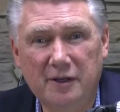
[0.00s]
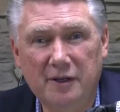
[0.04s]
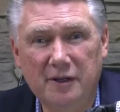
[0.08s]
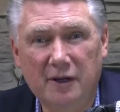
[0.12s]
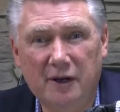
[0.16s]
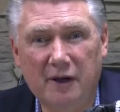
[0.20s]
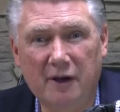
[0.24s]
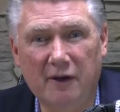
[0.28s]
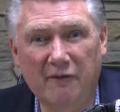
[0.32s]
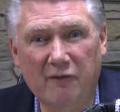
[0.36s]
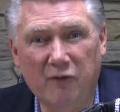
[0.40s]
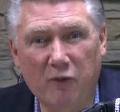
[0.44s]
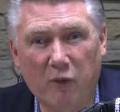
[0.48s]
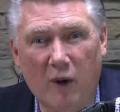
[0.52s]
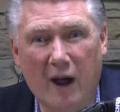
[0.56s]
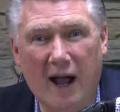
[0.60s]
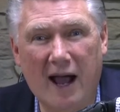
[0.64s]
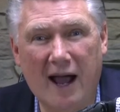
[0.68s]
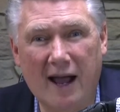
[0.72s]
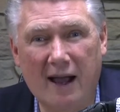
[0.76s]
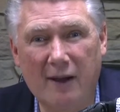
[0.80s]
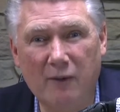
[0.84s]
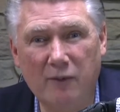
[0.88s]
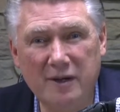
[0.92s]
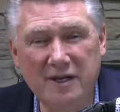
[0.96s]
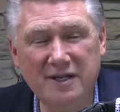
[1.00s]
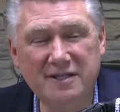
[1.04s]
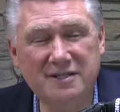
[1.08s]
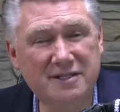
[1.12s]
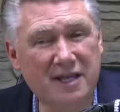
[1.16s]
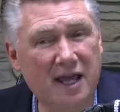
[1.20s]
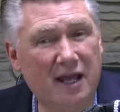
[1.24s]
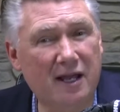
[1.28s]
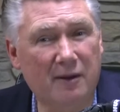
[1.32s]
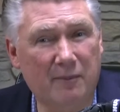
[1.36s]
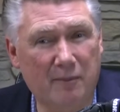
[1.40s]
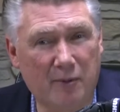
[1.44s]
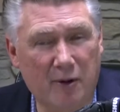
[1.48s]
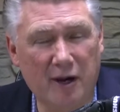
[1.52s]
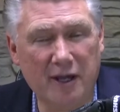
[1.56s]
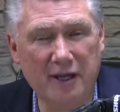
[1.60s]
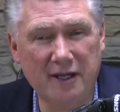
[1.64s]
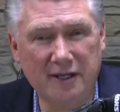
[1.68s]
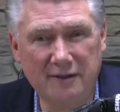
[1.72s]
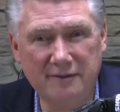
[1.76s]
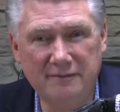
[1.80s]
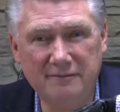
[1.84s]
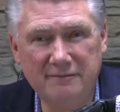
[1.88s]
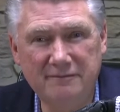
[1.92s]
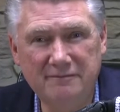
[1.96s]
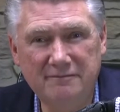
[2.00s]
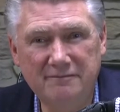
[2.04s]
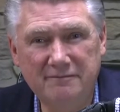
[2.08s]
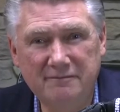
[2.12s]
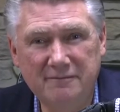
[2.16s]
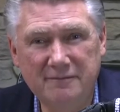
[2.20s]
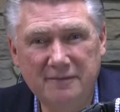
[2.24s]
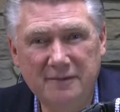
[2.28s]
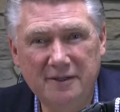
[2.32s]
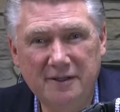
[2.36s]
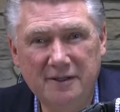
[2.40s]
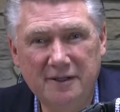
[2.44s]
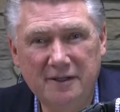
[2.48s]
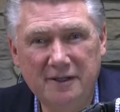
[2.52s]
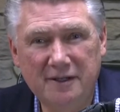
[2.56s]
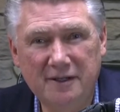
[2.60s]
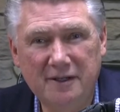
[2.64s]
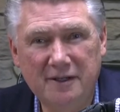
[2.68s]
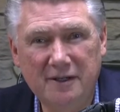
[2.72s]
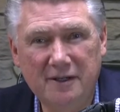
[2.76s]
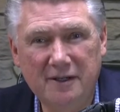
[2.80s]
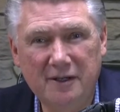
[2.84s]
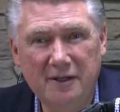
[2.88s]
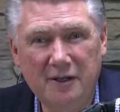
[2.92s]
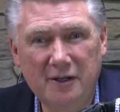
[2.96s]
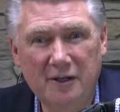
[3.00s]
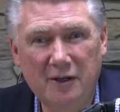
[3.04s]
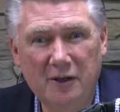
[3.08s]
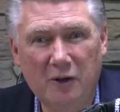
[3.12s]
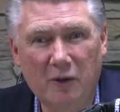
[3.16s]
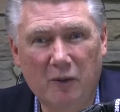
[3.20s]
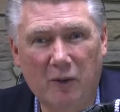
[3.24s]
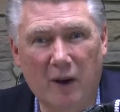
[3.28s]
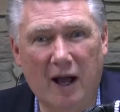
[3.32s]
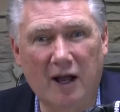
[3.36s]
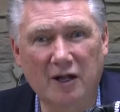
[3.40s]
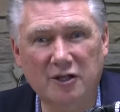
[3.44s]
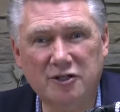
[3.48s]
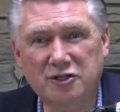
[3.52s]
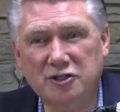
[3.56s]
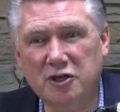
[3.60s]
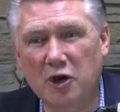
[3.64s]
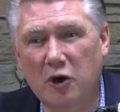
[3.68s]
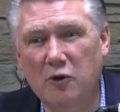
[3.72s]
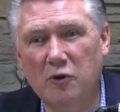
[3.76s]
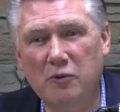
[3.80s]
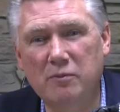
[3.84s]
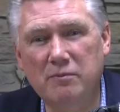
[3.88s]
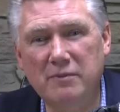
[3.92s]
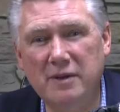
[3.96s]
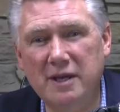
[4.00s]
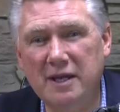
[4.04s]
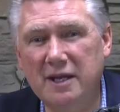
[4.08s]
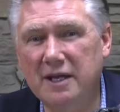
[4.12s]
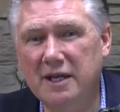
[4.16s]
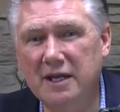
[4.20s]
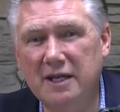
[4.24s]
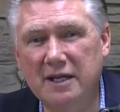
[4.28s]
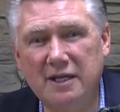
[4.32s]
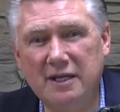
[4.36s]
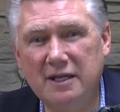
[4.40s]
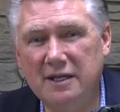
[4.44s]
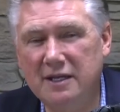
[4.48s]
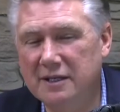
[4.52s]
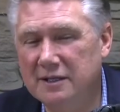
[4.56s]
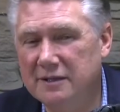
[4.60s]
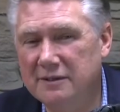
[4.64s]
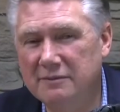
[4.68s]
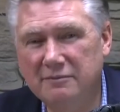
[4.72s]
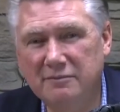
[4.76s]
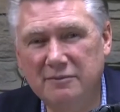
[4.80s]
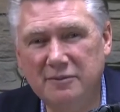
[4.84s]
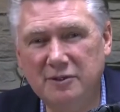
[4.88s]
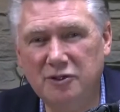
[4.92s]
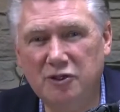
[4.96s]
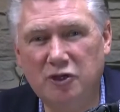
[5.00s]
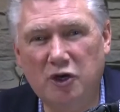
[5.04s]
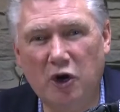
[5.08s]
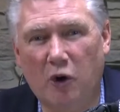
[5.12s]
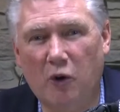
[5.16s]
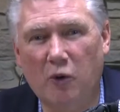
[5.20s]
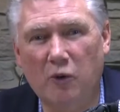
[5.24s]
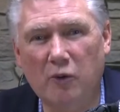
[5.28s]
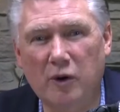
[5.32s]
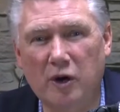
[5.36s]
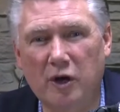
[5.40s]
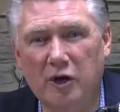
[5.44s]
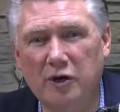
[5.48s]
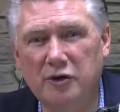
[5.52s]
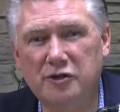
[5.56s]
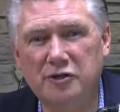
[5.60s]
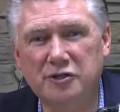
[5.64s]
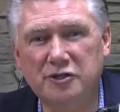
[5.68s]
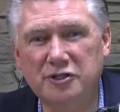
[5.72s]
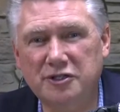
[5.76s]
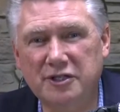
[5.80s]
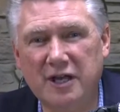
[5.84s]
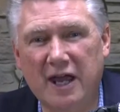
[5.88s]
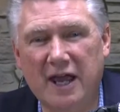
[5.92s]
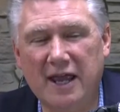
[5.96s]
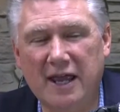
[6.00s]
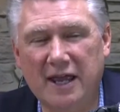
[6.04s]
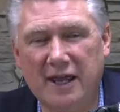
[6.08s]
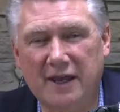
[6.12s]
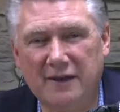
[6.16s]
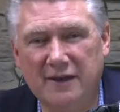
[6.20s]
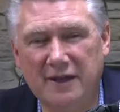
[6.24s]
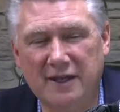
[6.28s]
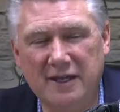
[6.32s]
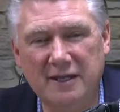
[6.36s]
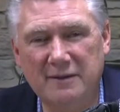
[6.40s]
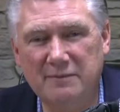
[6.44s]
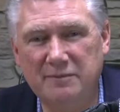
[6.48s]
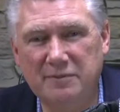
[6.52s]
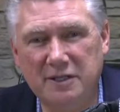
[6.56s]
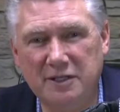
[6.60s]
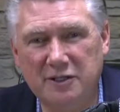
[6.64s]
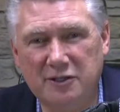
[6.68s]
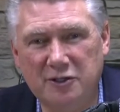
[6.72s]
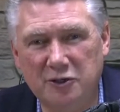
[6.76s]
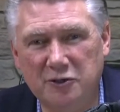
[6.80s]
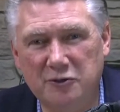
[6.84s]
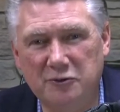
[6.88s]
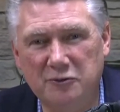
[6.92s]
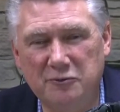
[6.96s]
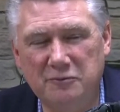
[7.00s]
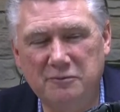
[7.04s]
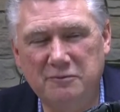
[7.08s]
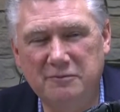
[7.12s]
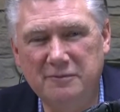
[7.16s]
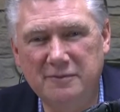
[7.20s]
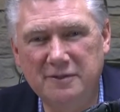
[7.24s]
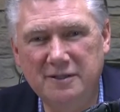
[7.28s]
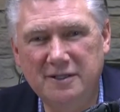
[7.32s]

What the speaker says: of why we celebrate, while so many don't understand the empty tomb,